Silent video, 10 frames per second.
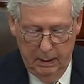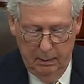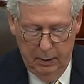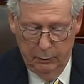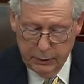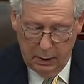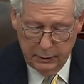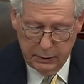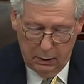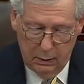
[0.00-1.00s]
But it was
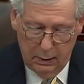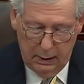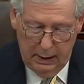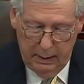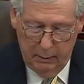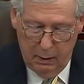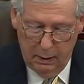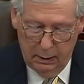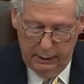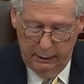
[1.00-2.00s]
also a
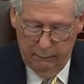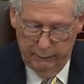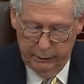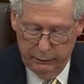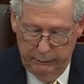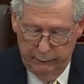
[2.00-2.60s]
landmark legal victory